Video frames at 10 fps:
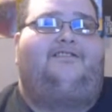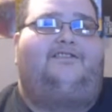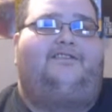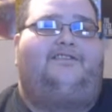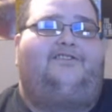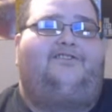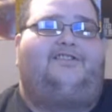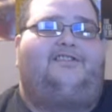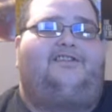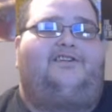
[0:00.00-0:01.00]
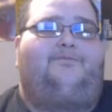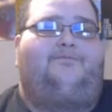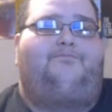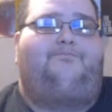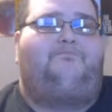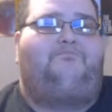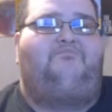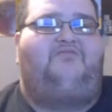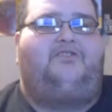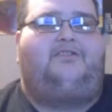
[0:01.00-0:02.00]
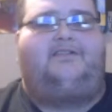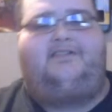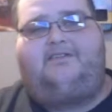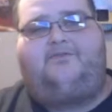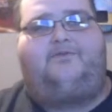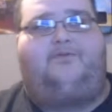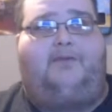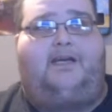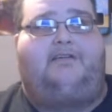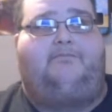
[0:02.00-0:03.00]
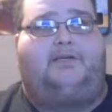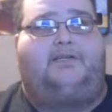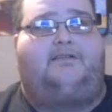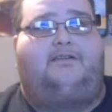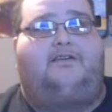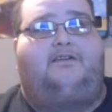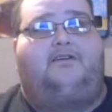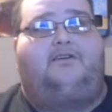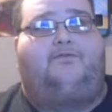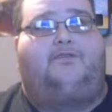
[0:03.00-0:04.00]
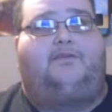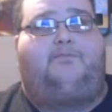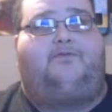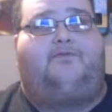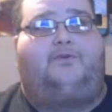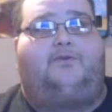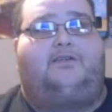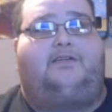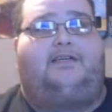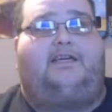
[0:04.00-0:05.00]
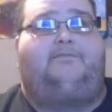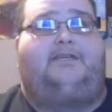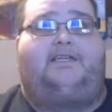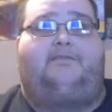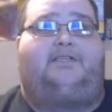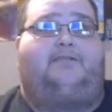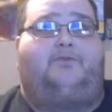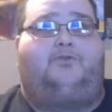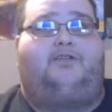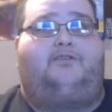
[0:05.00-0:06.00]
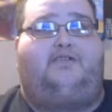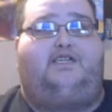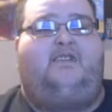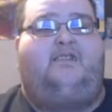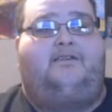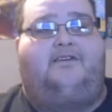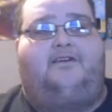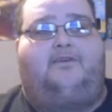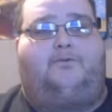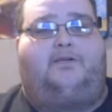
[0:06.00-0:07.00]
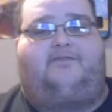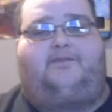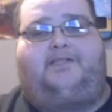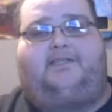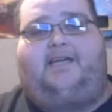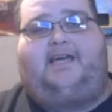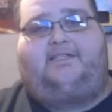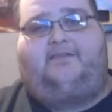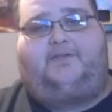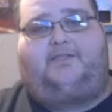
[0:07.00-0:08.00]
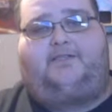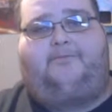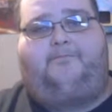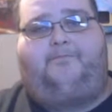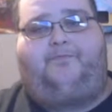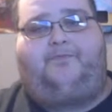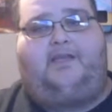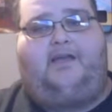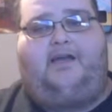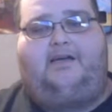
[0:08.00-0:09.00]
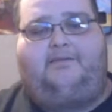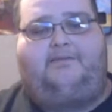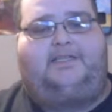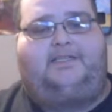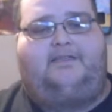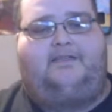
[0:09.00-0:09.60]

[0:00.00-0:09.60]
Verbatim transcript: yours is going to yours is going to differ from mine. But for number four, a game that hit me emotionally would have to be The Last of Us. I mean,